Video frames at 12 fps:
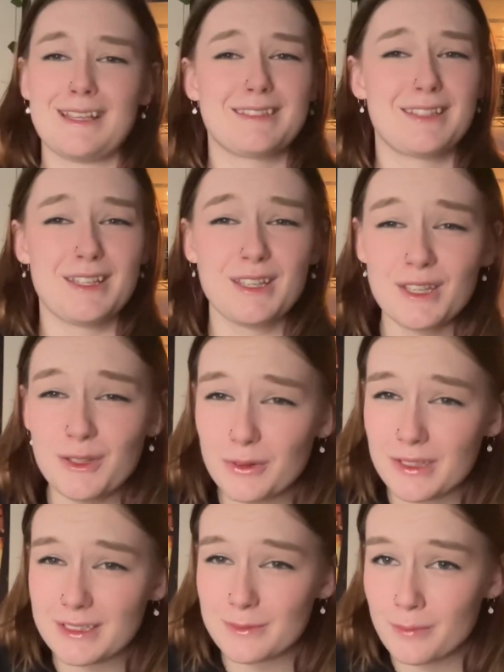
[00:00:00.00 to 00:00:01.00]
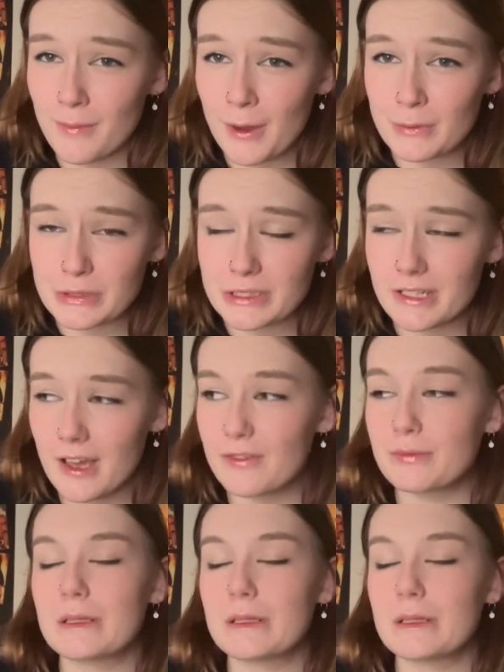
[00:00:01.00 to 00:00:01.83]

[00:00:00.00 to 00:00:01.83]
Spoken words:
has the cutest mouse stuff,